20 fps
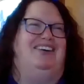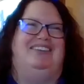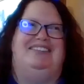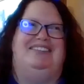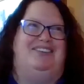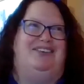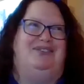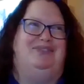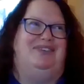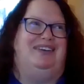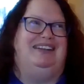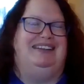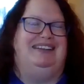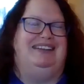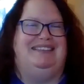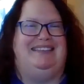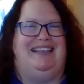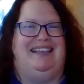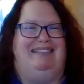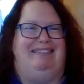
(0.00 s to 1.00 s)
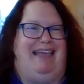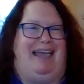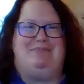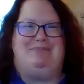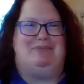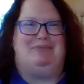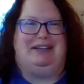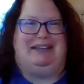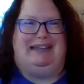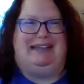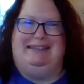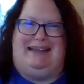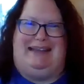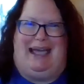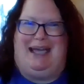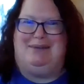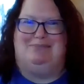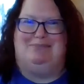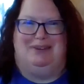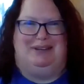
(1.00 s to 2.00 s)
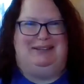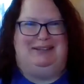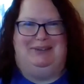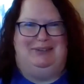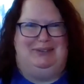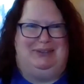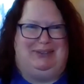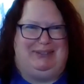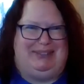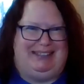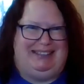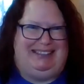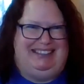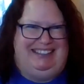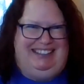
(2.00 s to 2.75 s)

it's so fun to say labracadabrador.